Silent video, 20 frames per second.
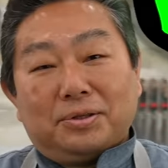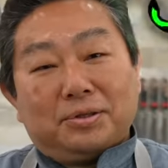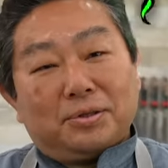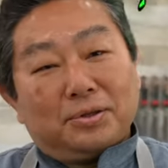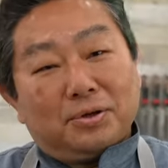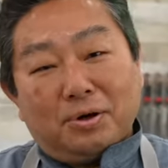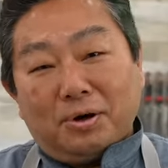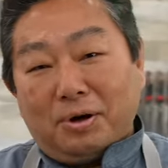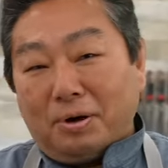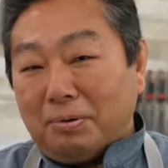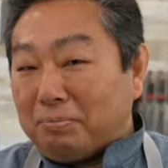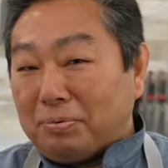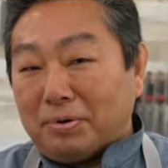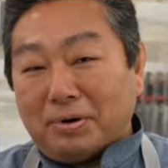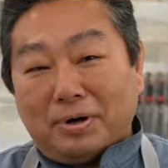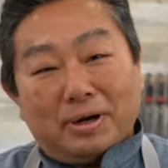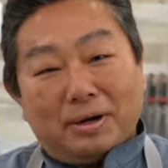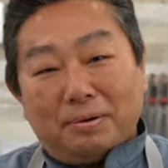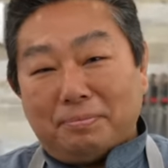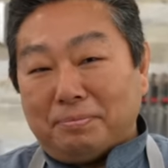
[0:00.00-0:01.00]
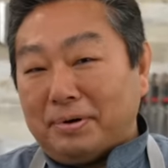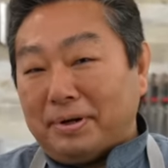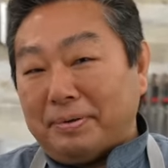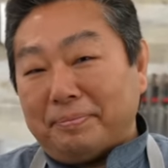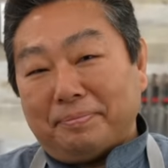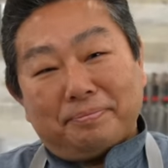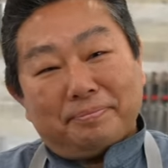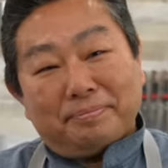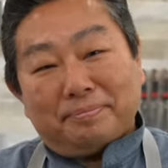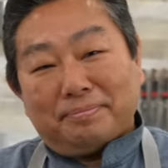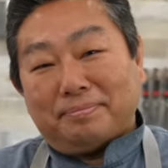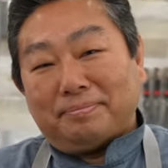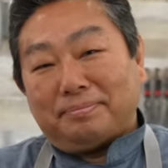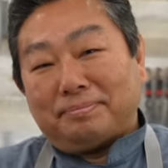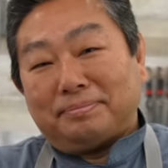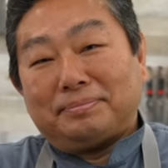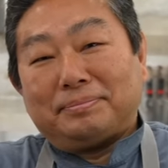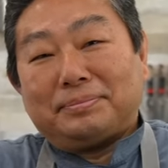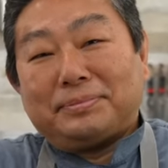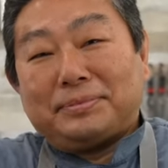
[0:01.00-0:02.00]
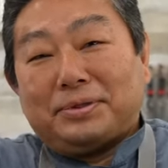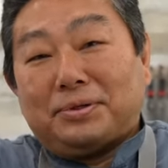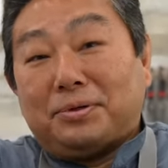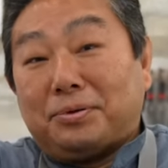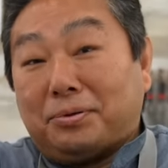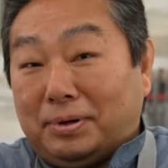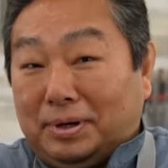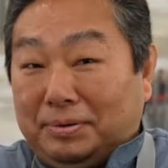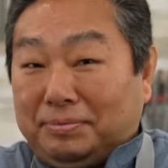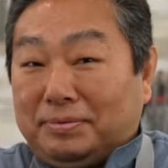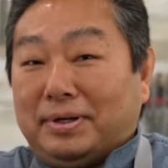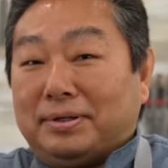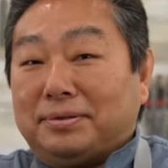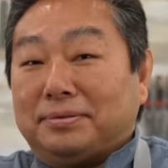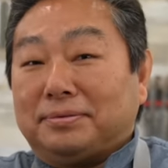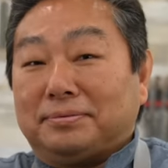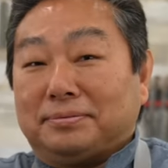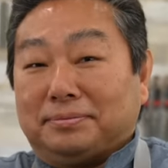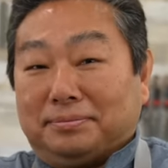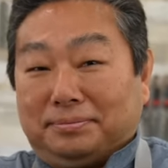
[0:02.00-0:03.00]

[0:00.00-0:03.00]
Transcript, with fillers: No problem. Good afternoon.